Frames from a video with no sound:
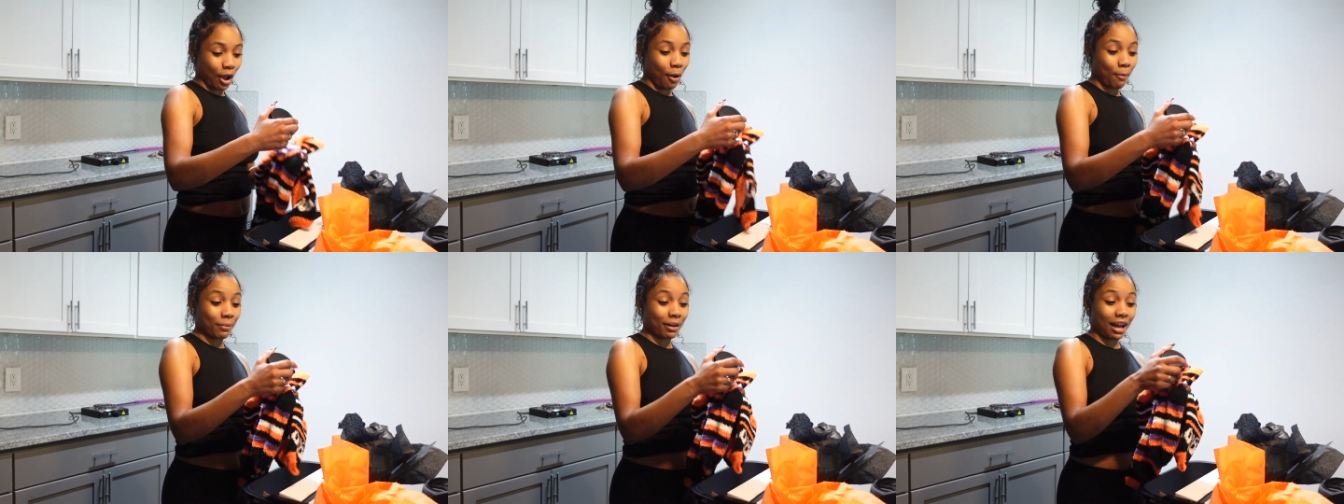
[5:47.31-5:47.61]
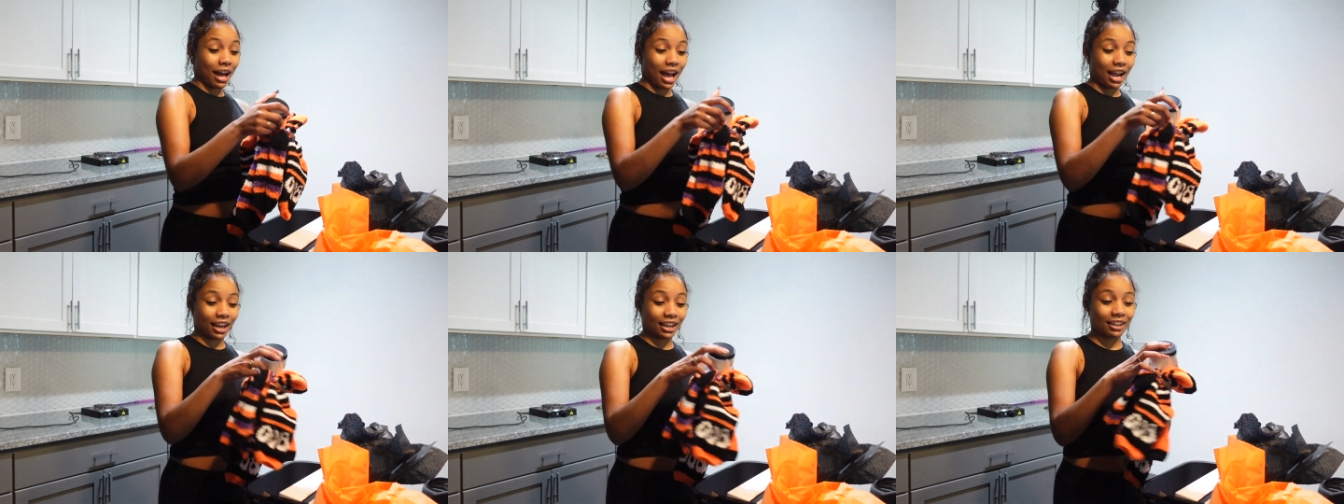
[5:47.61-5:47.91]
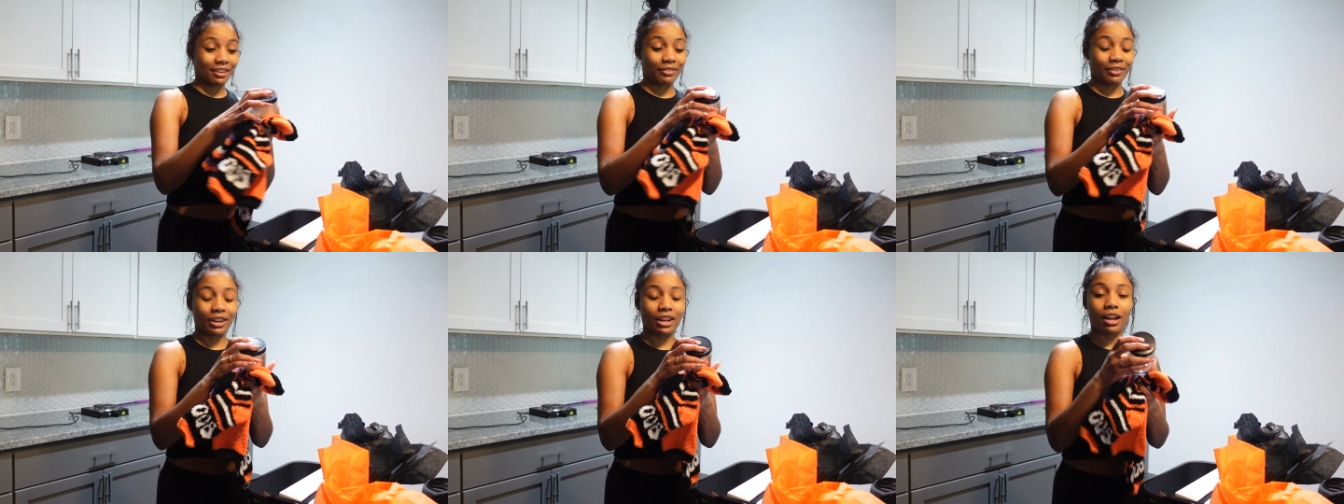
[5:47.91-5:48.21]

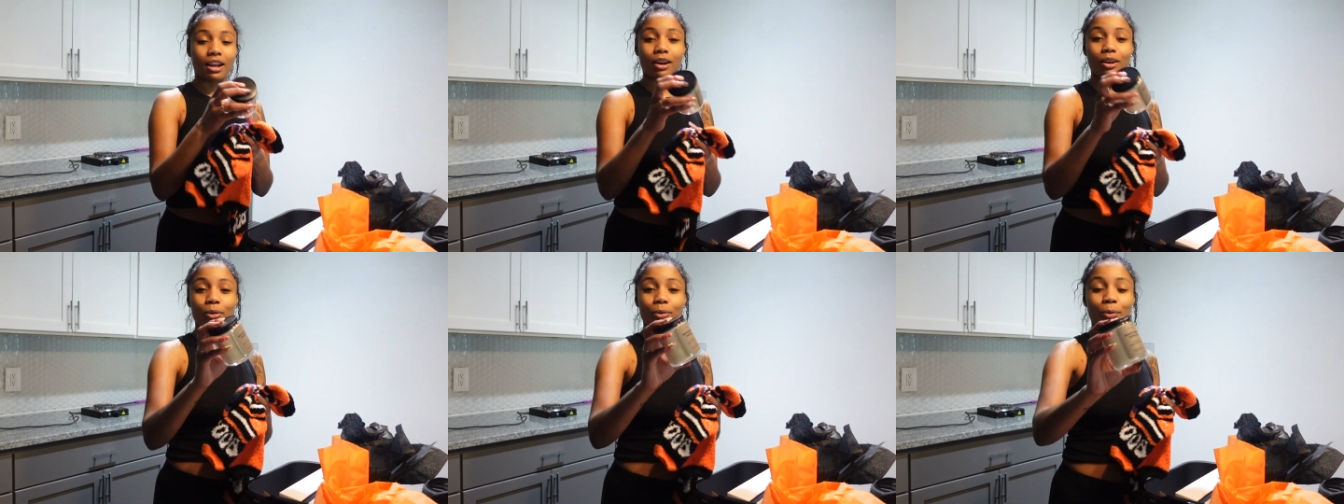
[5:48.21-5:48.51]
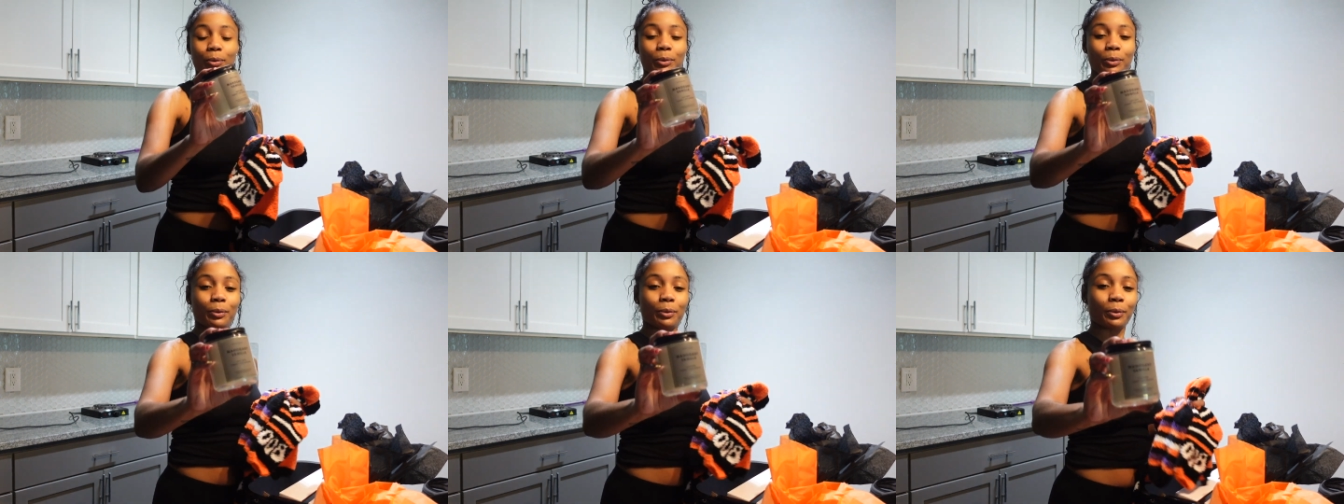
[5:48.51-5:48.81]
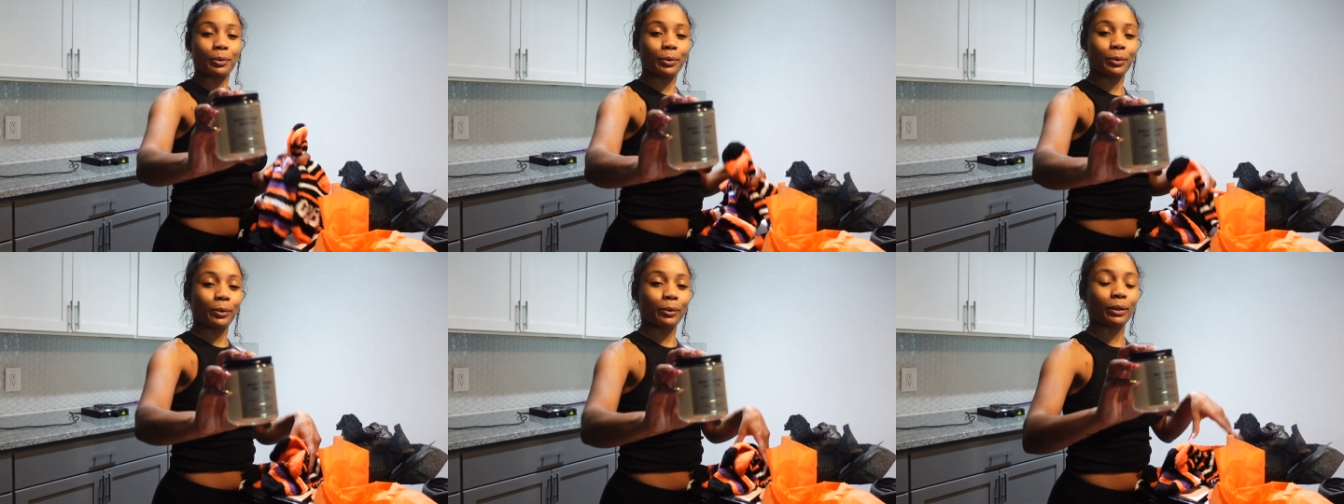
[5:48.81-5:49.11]
mahogany I'm not
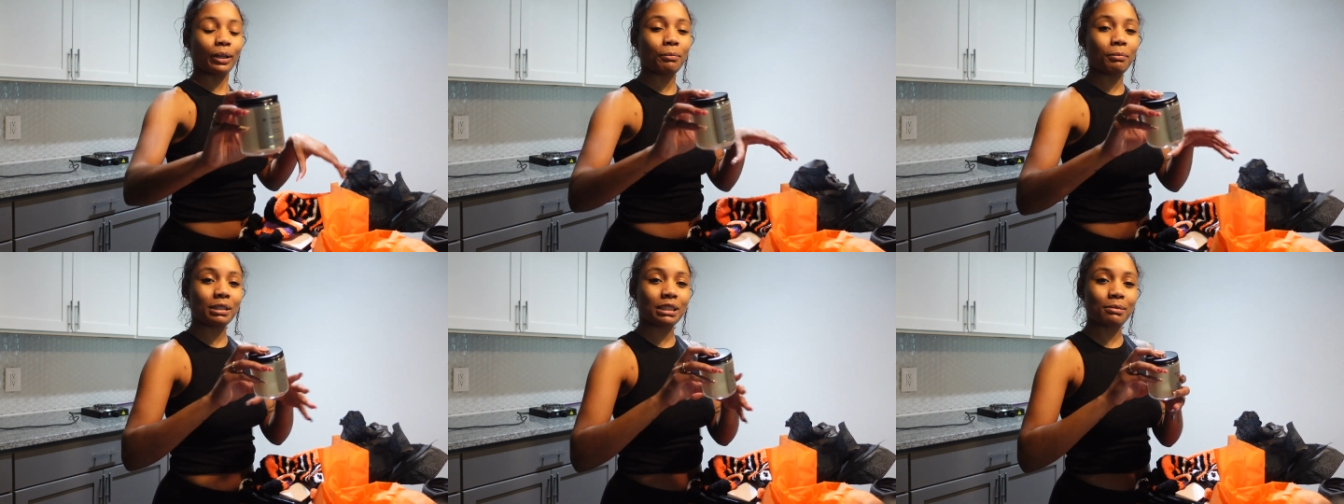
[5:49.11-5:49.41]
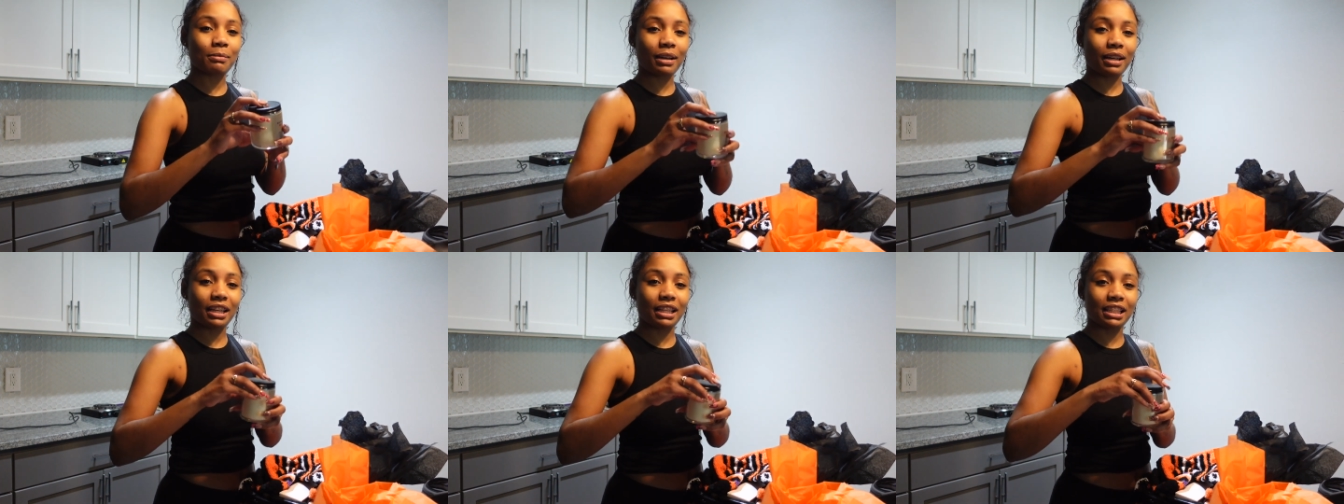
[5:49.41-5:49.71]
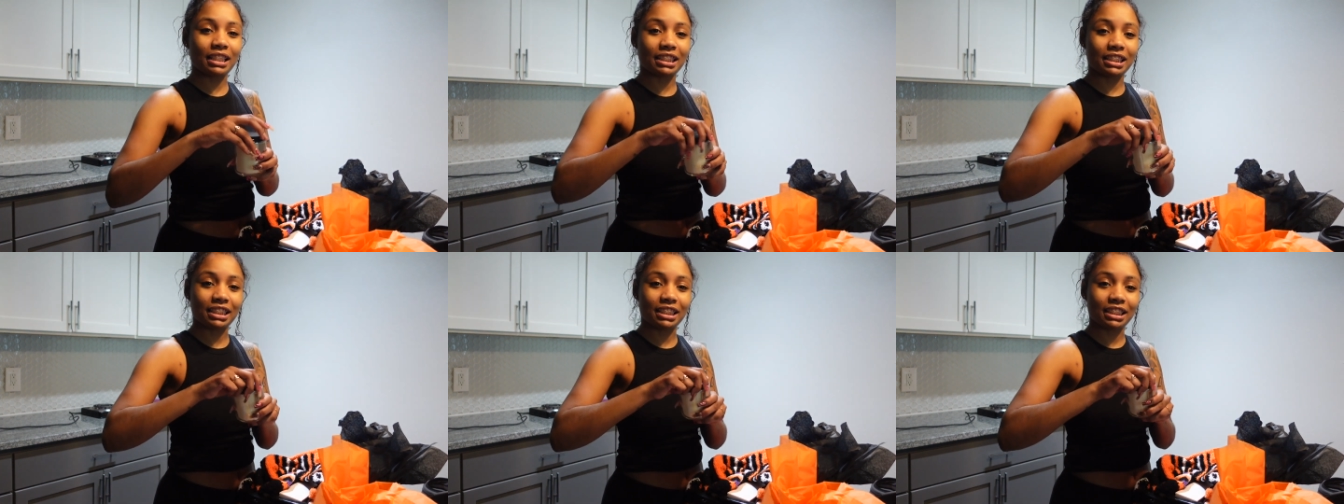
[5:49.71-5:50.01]
gonna lie. I
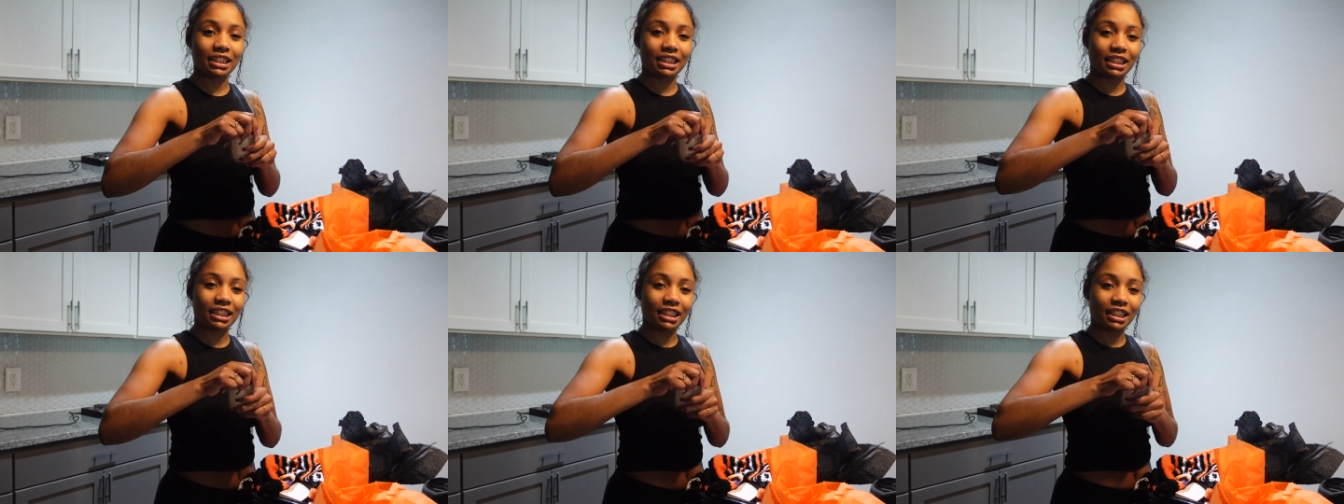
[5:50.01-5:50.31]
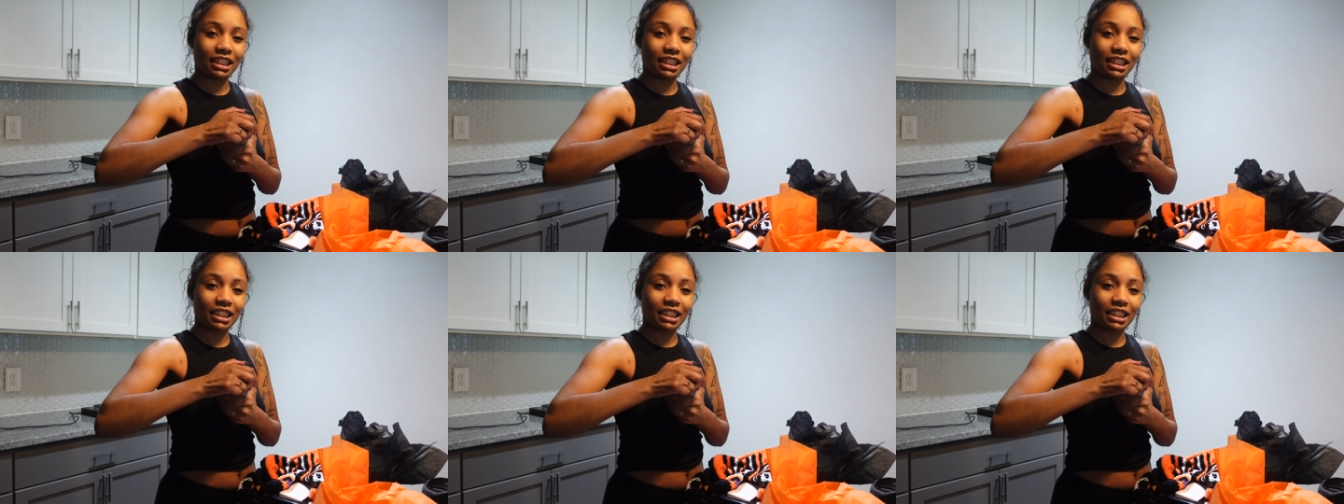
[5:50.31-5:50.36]
think that one new.